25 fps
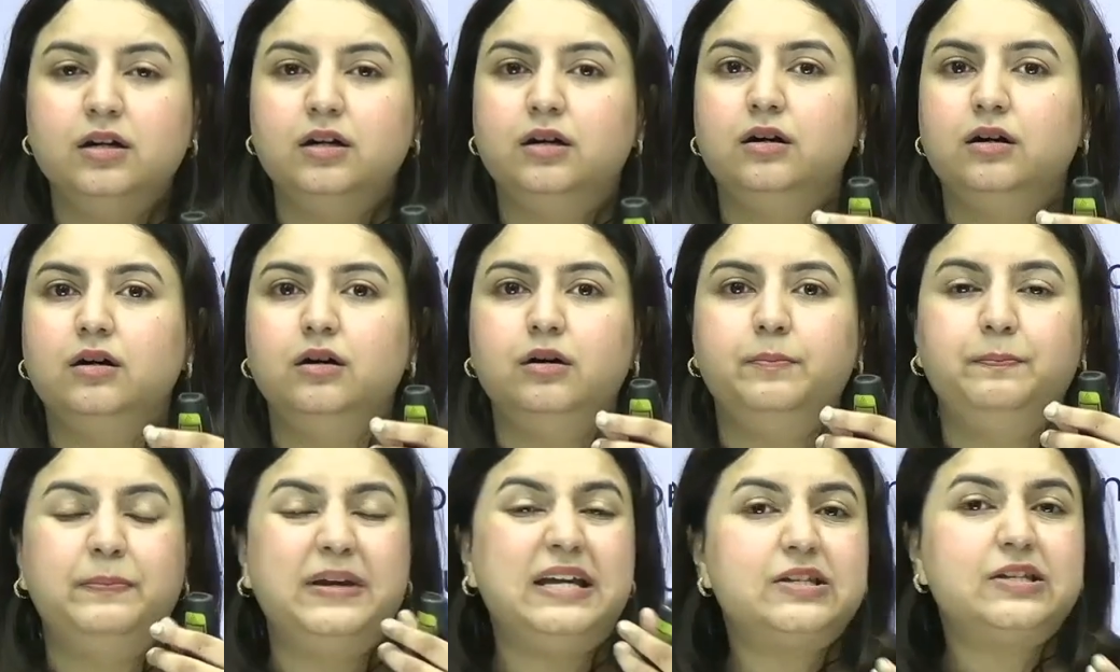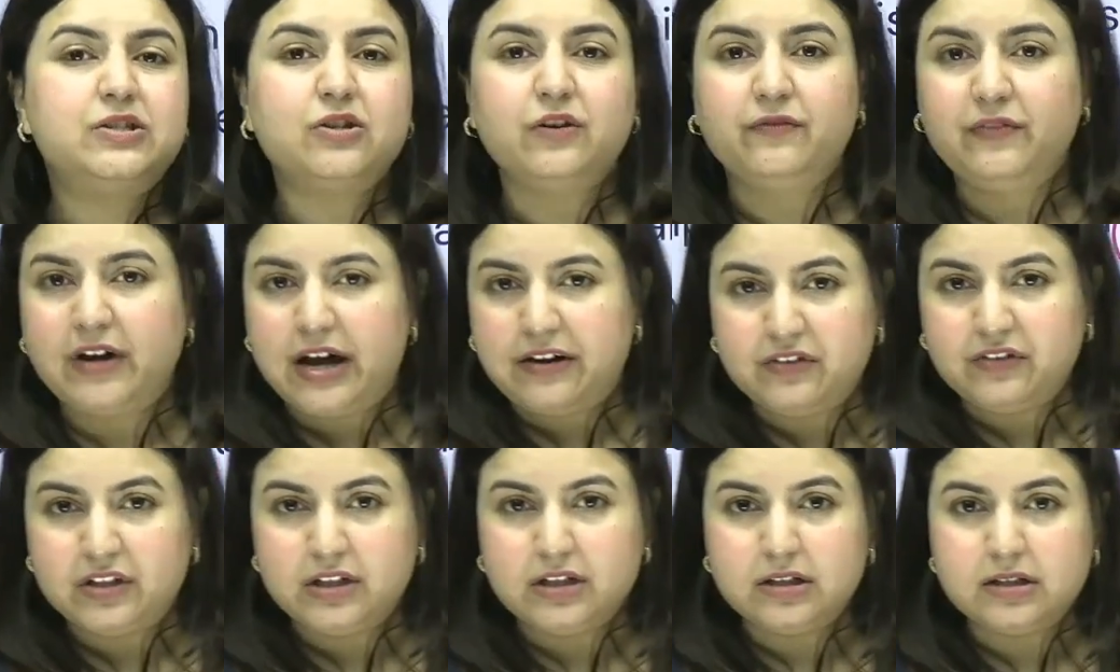a piece of
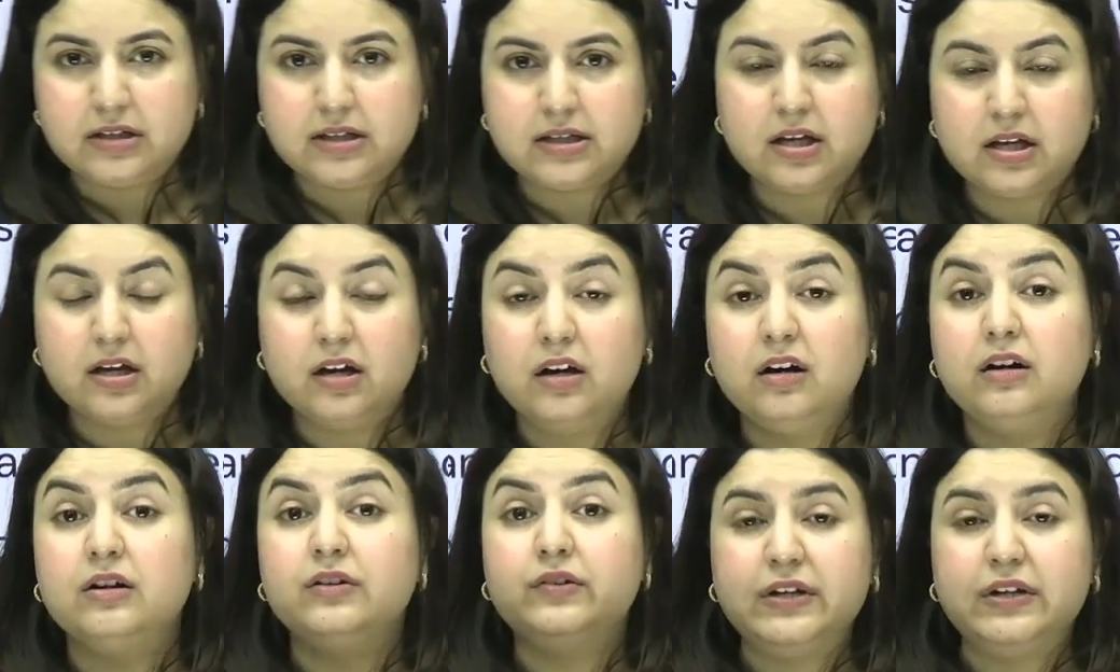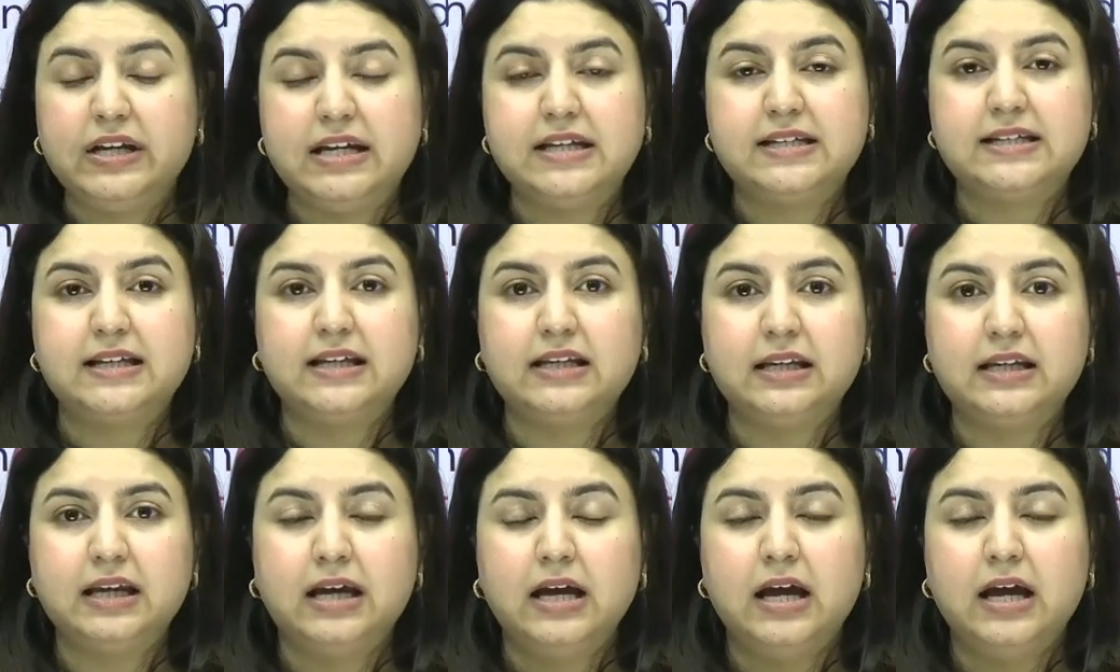evidence, a reason